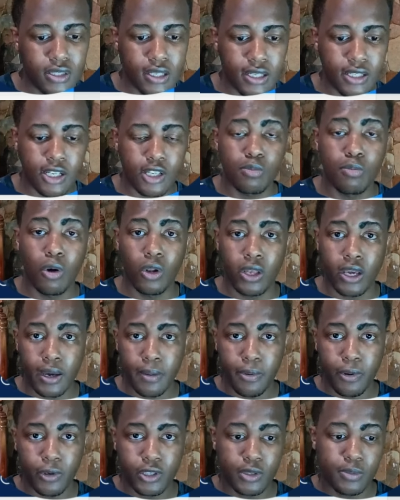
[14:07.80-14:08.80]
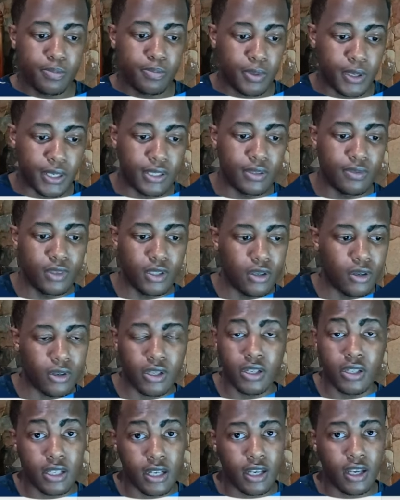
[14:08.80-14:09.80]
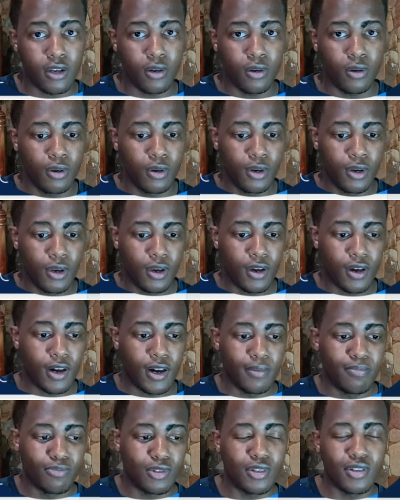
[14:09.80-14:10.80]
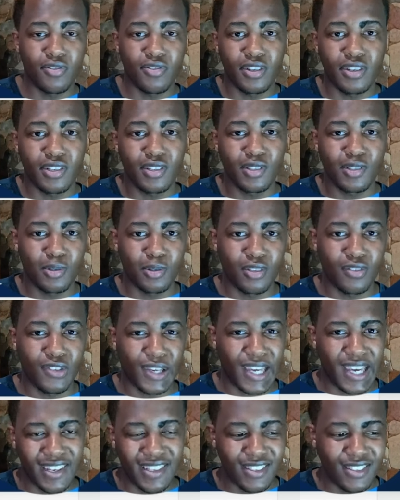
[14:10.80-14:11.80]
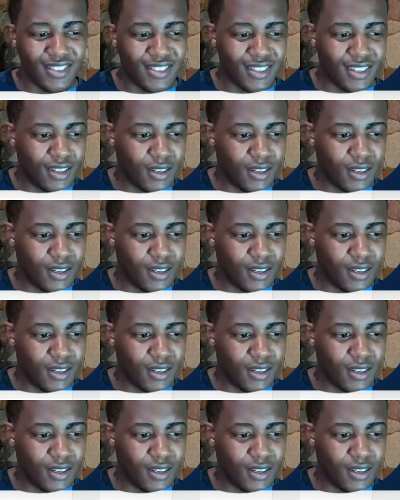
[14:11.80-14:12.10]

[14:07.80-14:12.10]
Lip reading: is a smaller airport, but it can take you to different sorts of locations.